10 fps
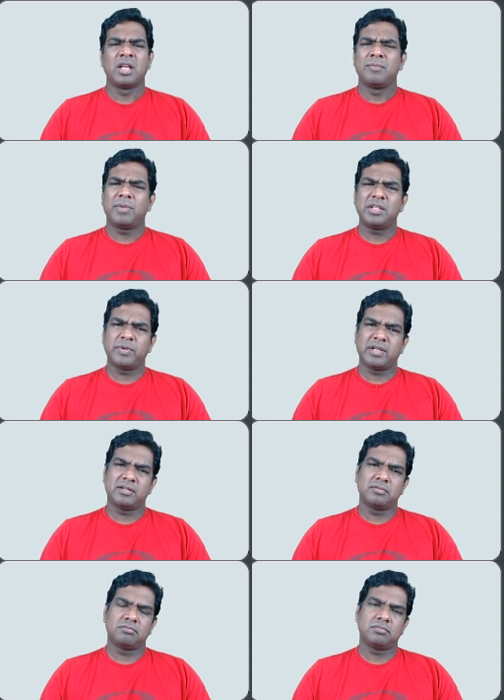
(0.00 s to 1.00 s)
By the way,
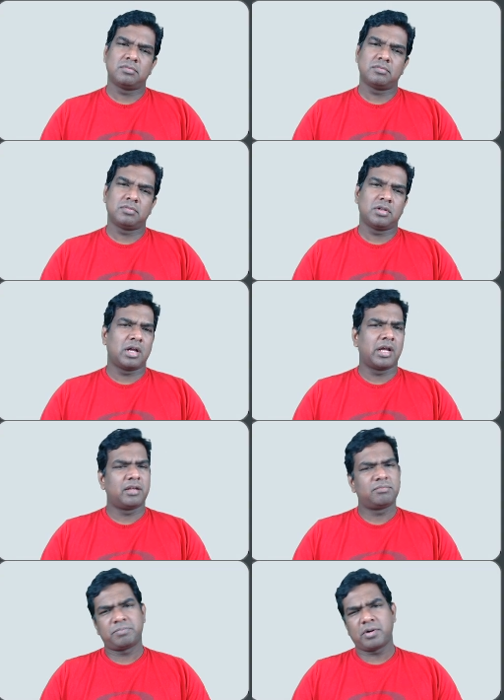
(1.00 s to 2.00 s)

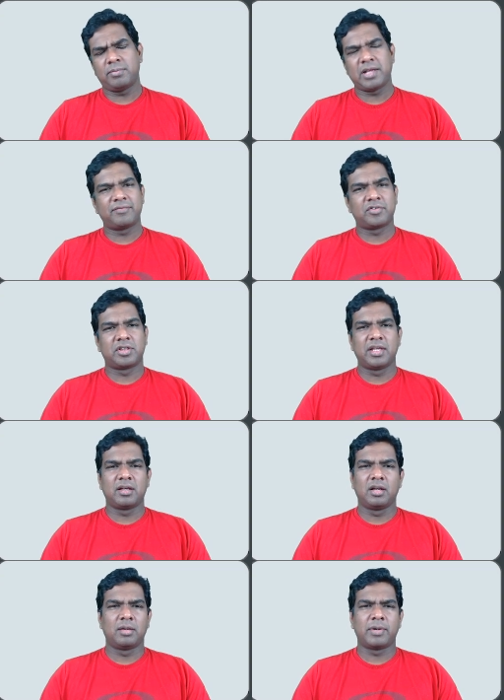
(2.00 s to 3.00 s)
I probably have to think a
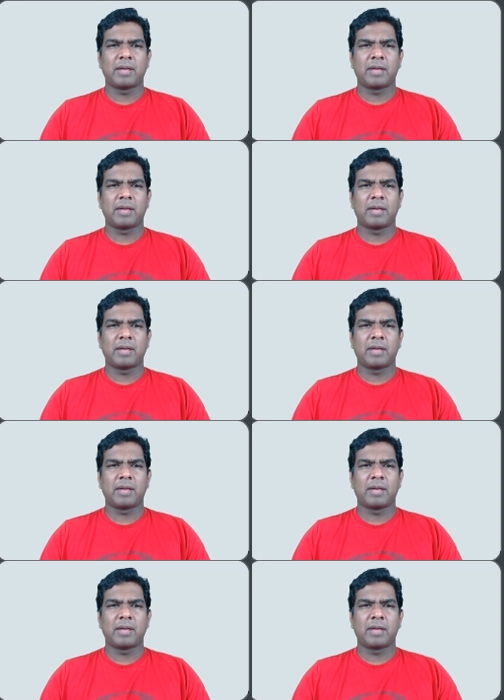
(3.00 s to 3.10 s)
little bit.